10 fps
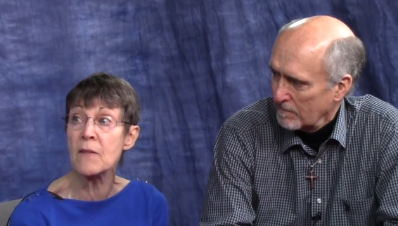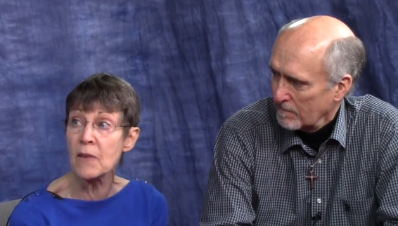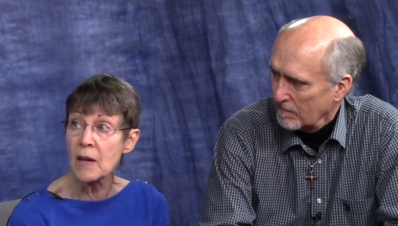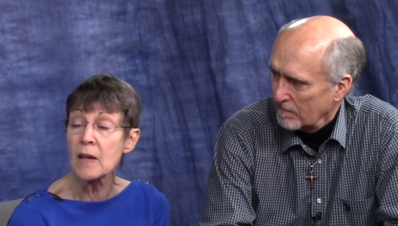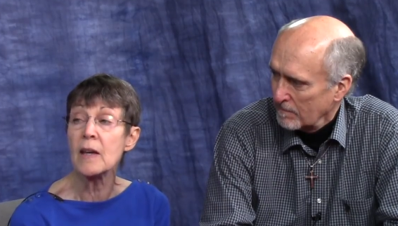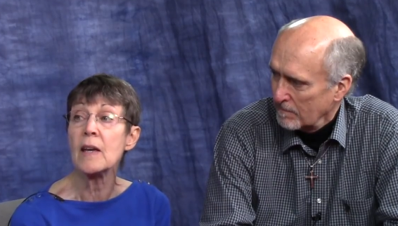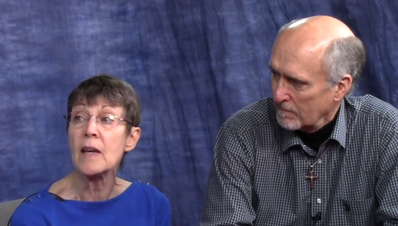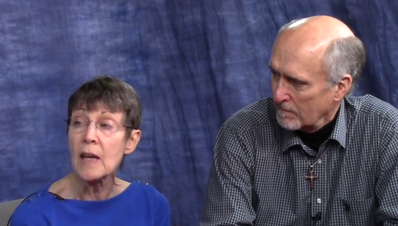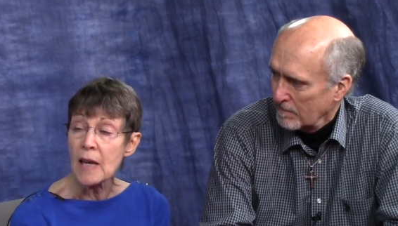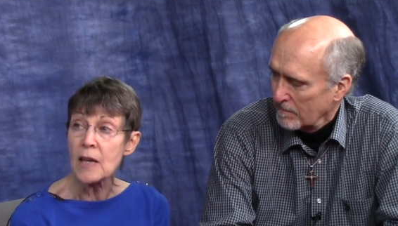Speaker 1: oh, comprehensive,
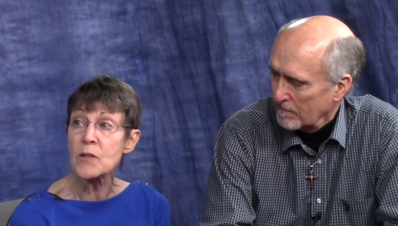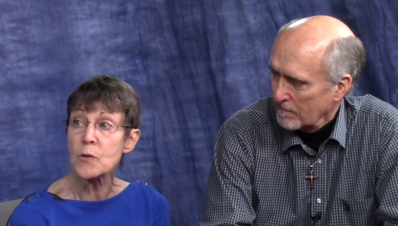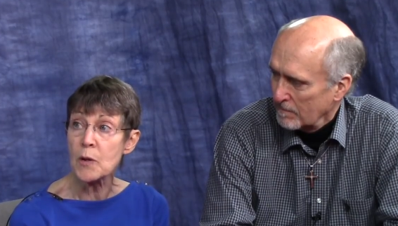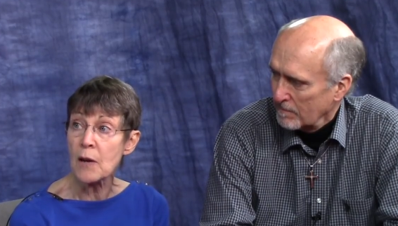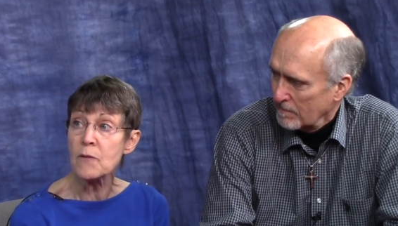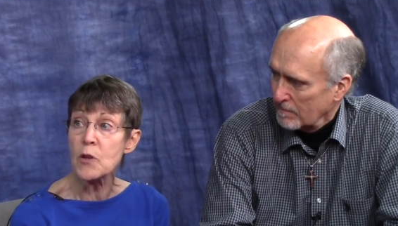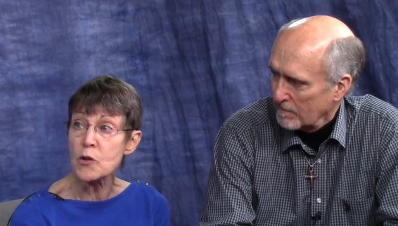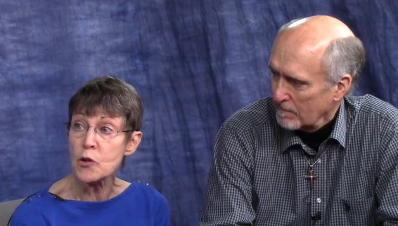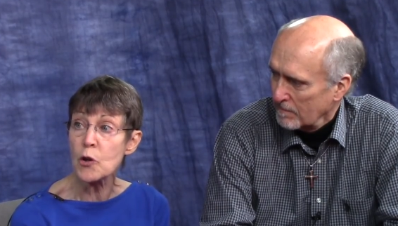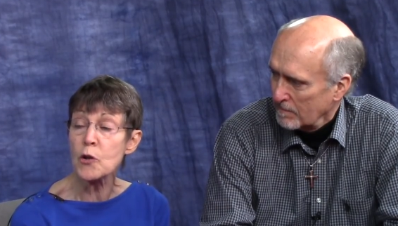history. of the
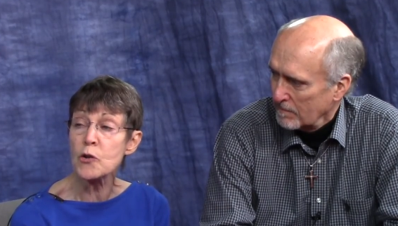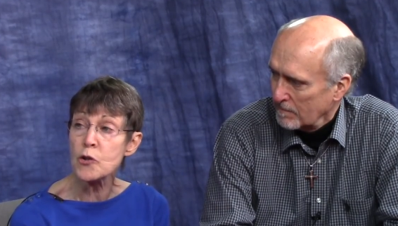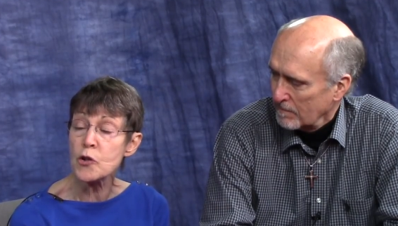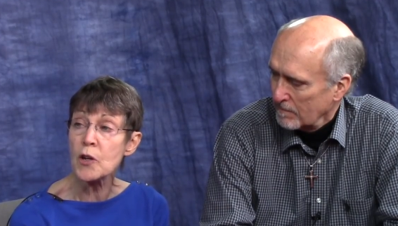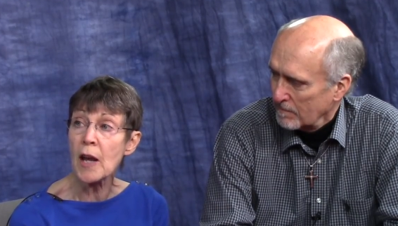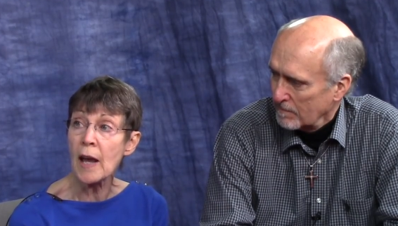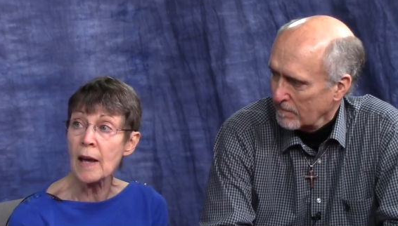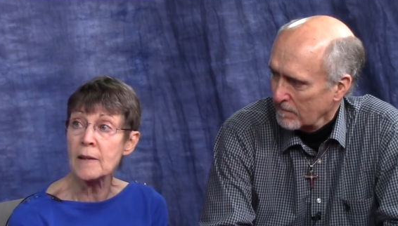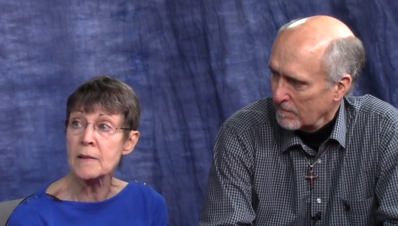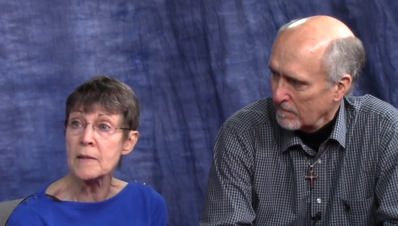church, yeah.
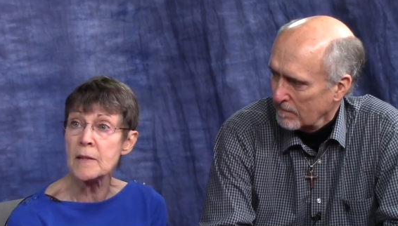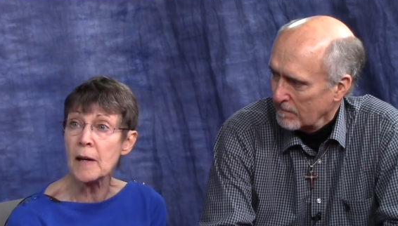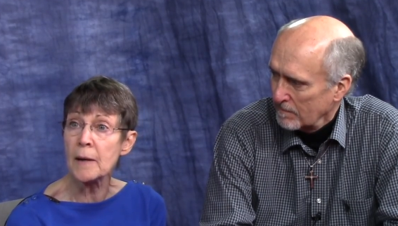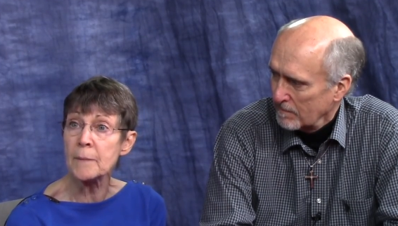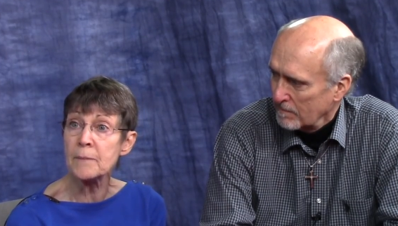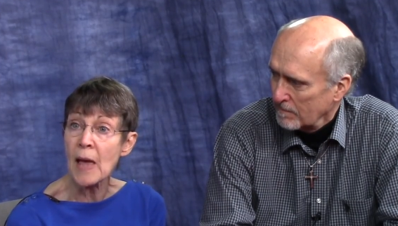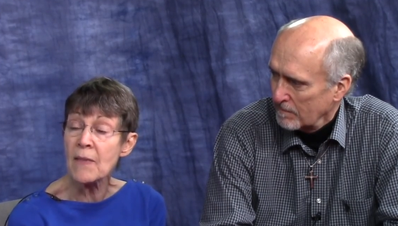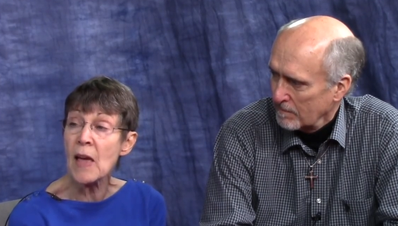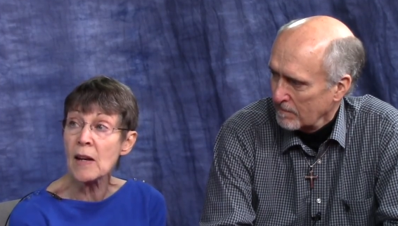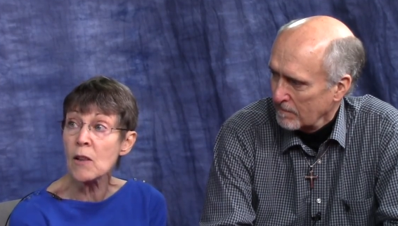and um, and
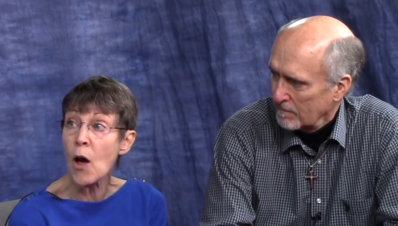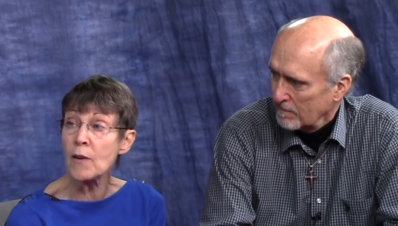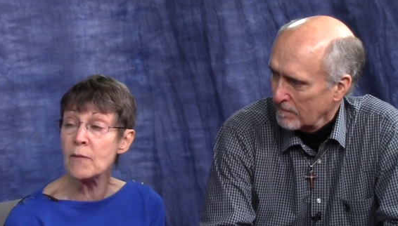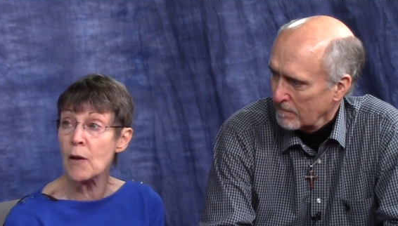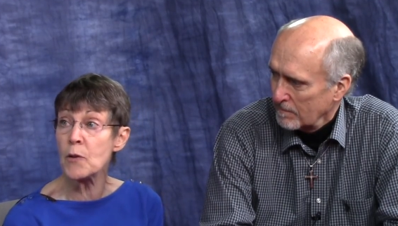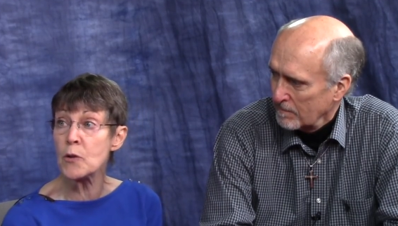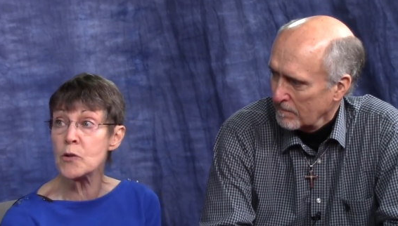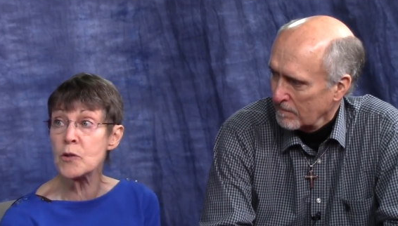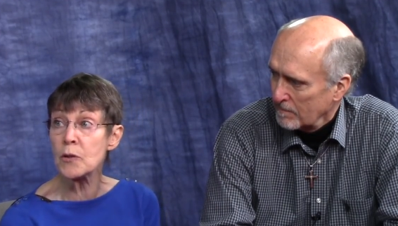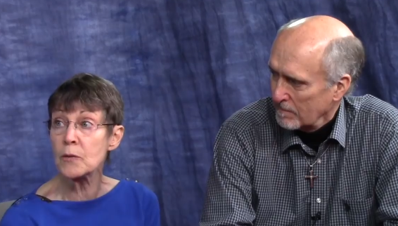then a lot of
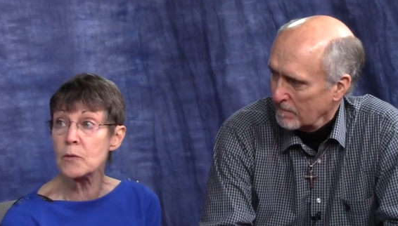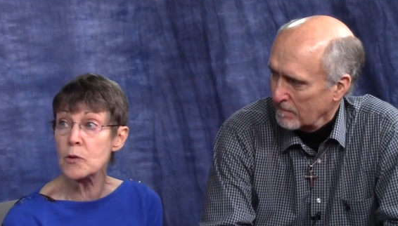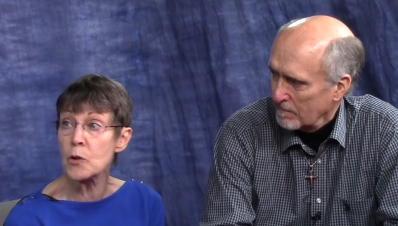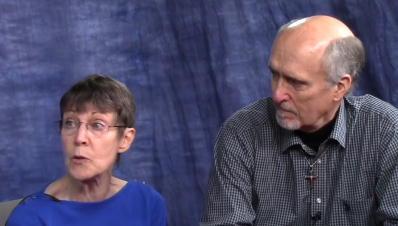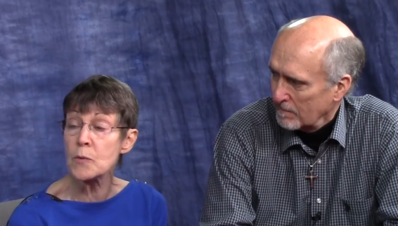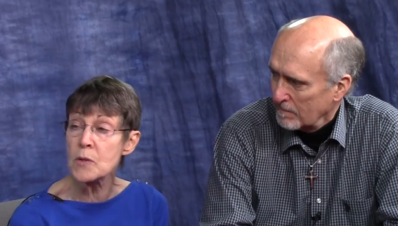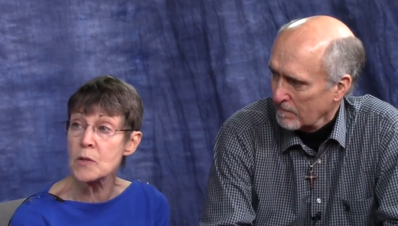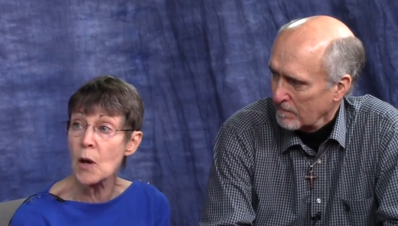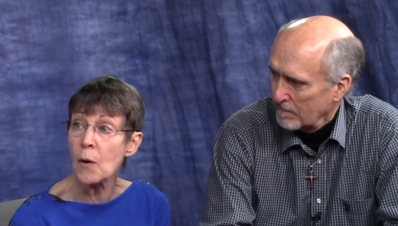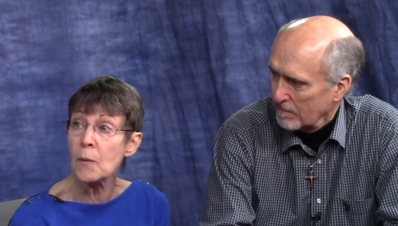others too.
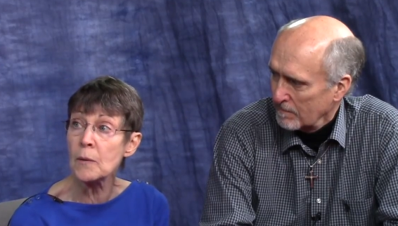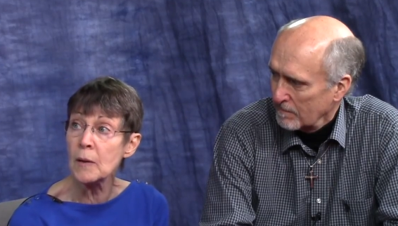So